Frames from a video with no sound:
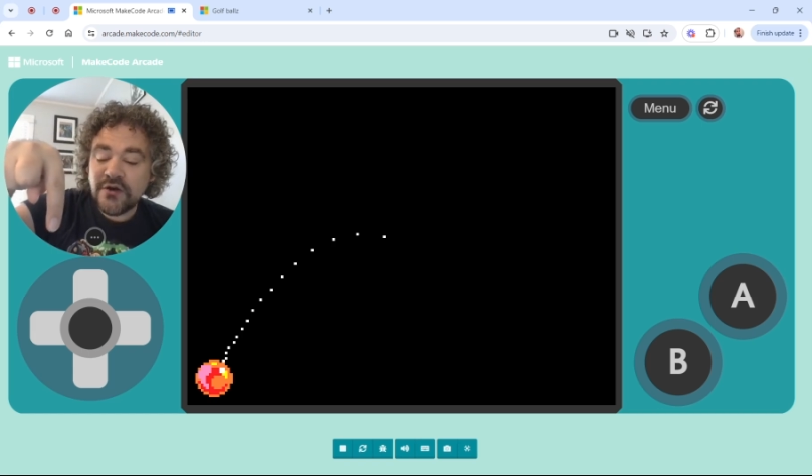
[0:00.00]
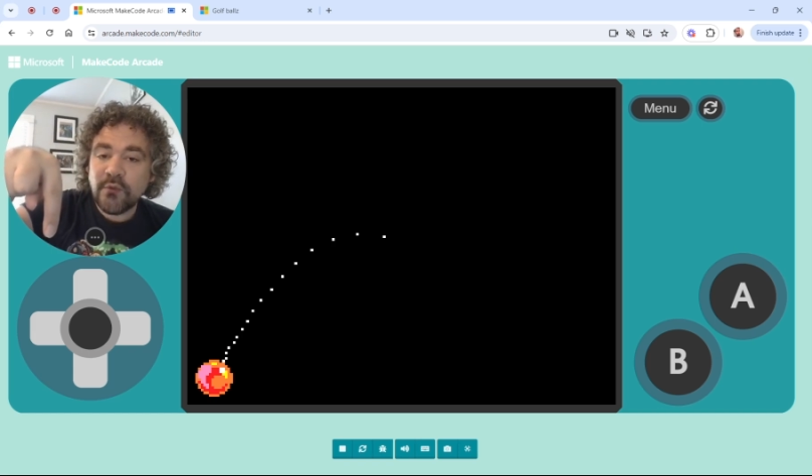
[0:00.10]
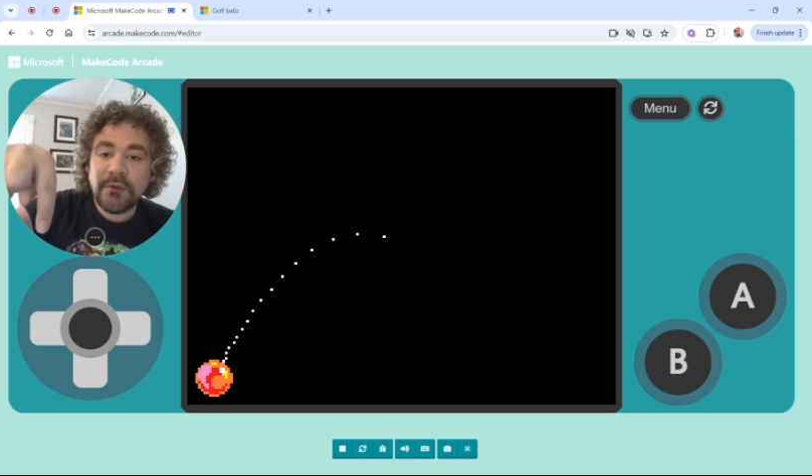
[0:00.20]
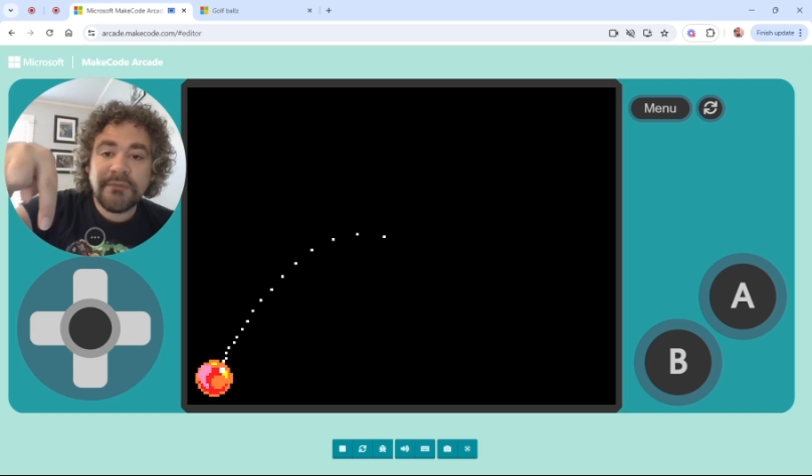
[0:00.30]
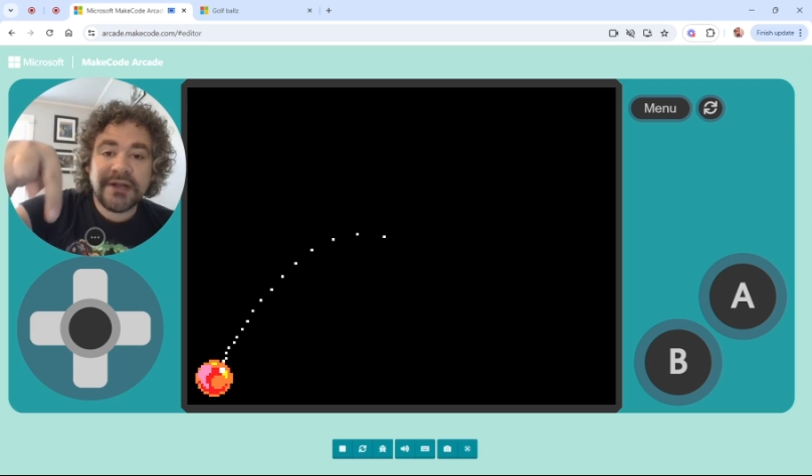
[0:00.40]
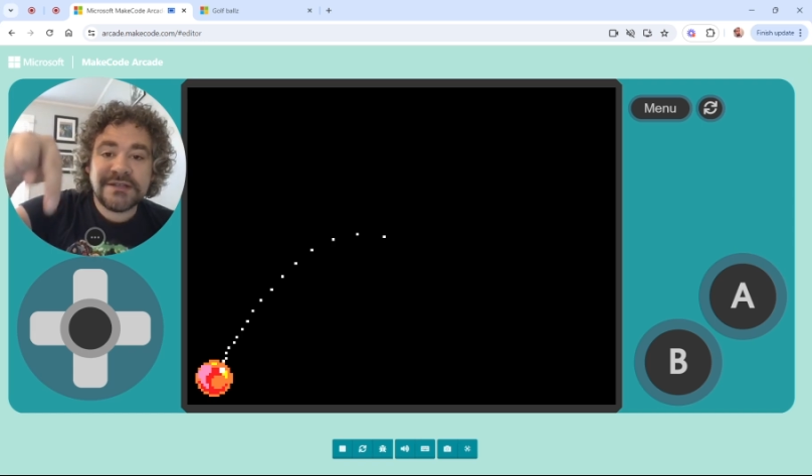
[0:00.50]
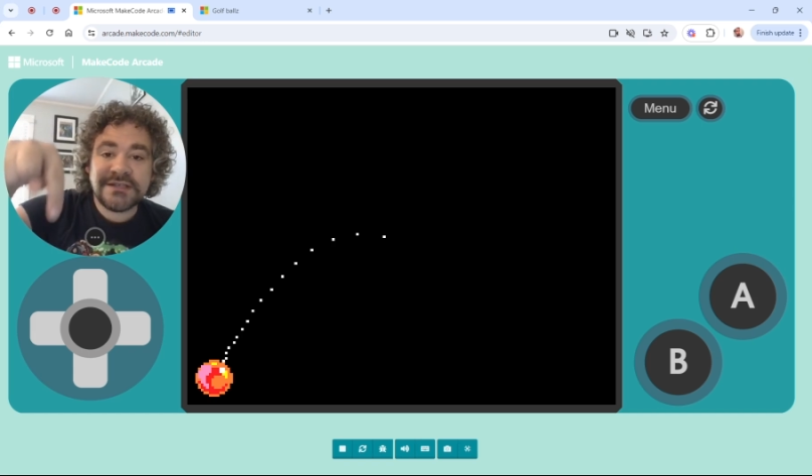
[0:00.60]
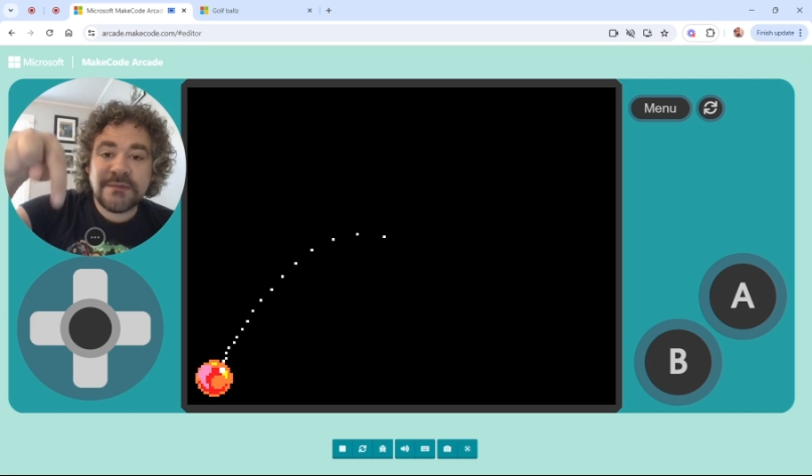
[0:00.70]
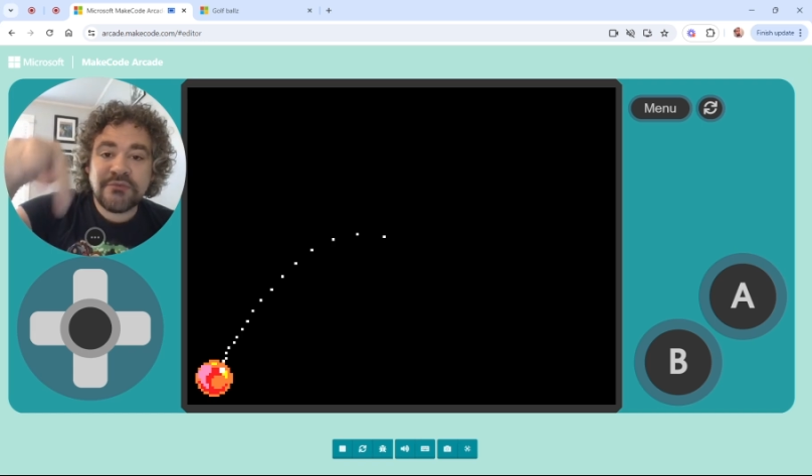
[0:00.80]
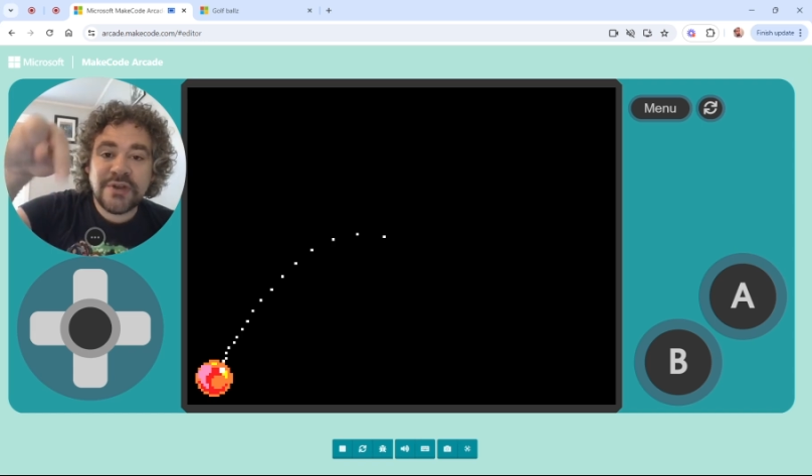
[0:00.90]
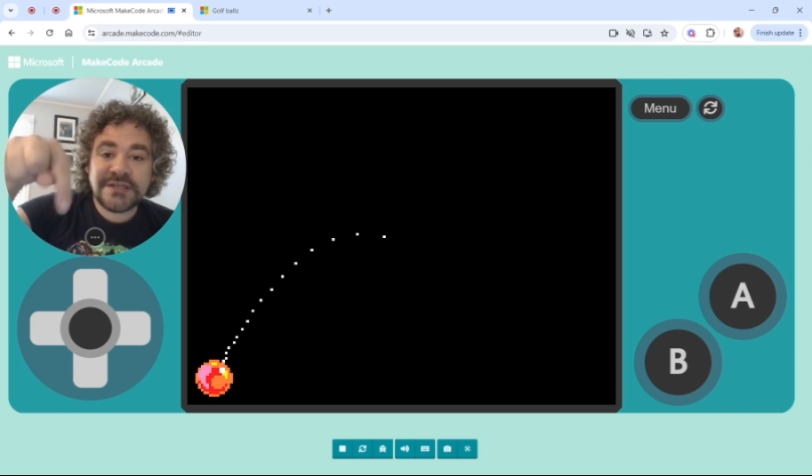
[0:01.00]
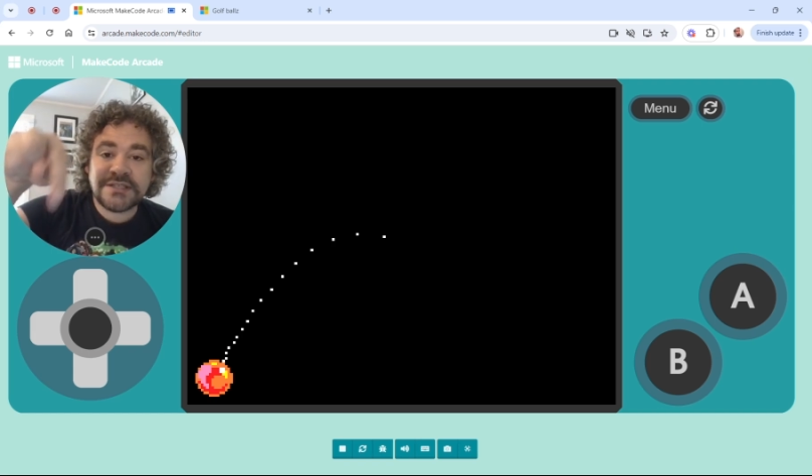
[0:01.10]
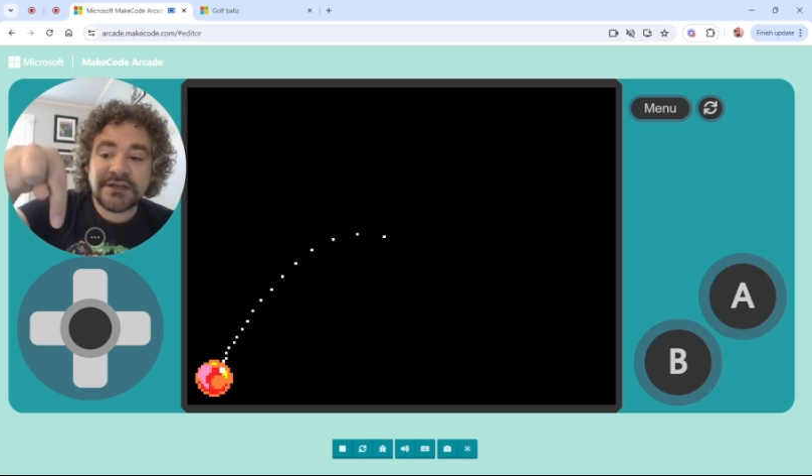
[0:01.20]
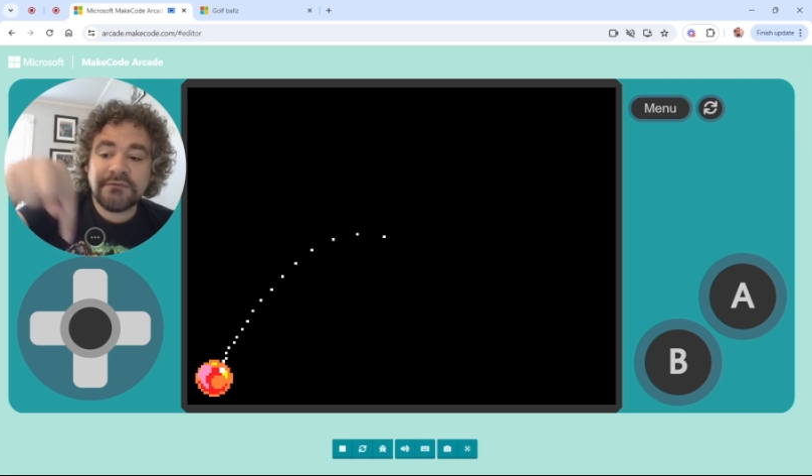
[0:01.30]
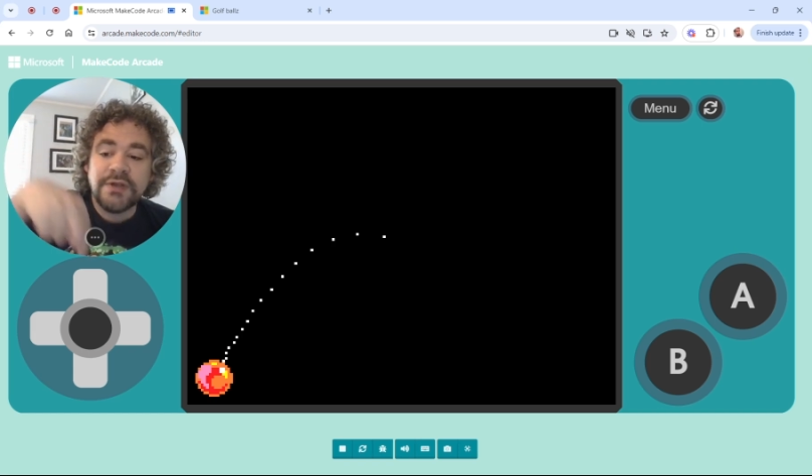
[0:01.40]
what buttons I'm
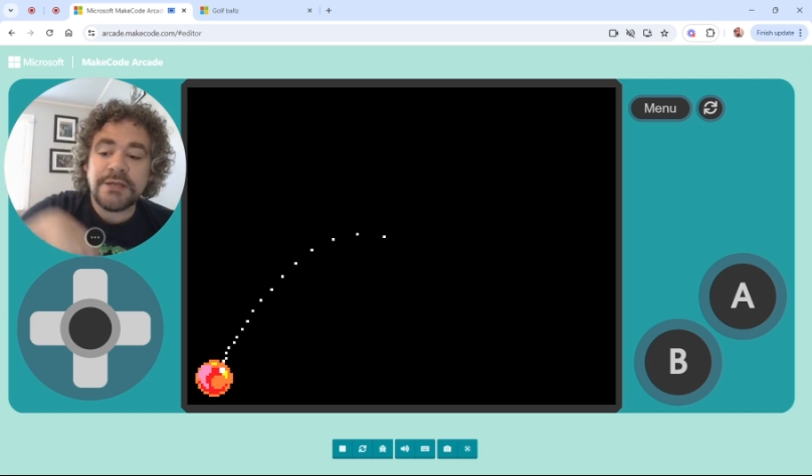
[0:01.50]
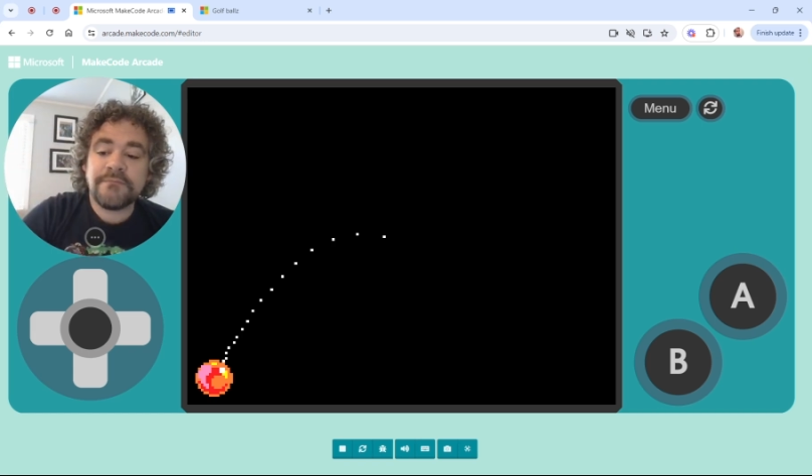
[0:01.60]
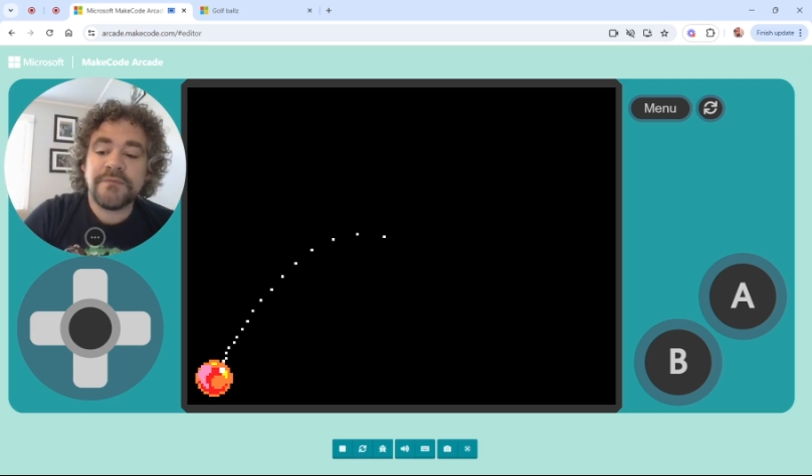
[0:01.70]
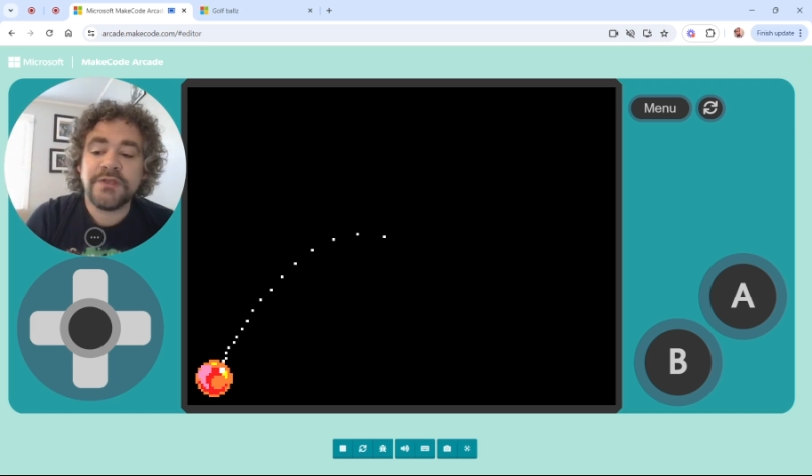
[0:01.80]
pressing, right?